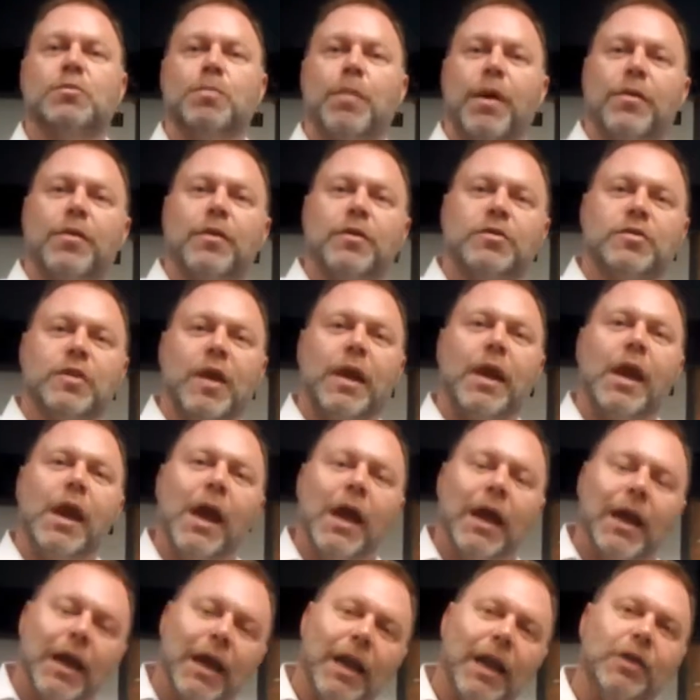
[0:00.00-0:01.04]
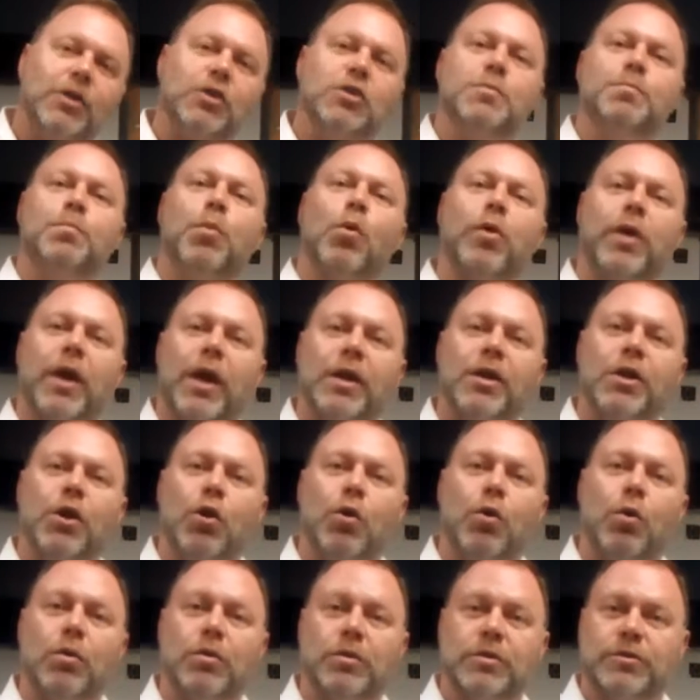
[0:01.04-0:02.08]
Smith and say, can I just book in
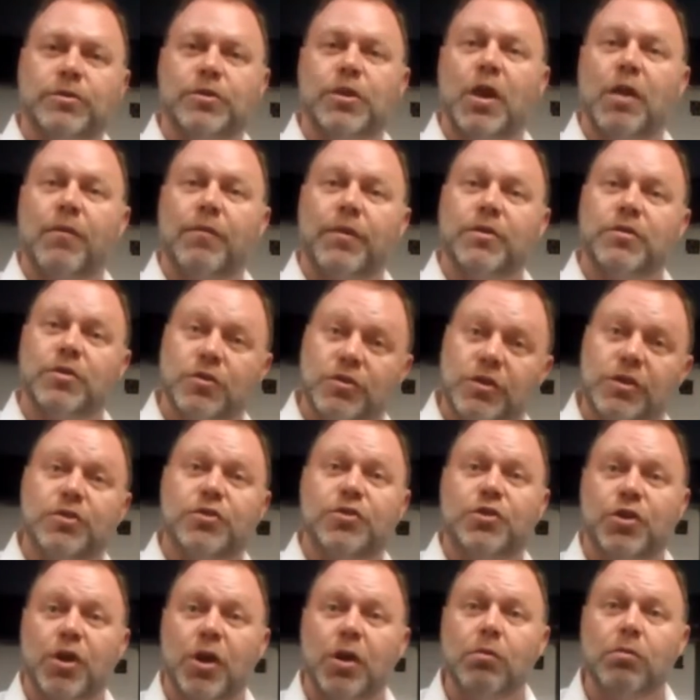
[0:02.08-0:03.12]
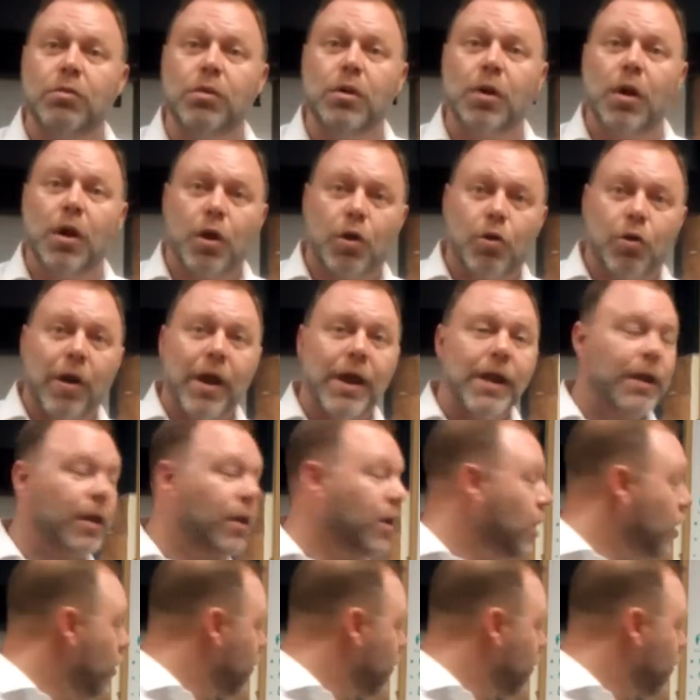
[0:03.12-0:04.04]
your service because it's due? Great.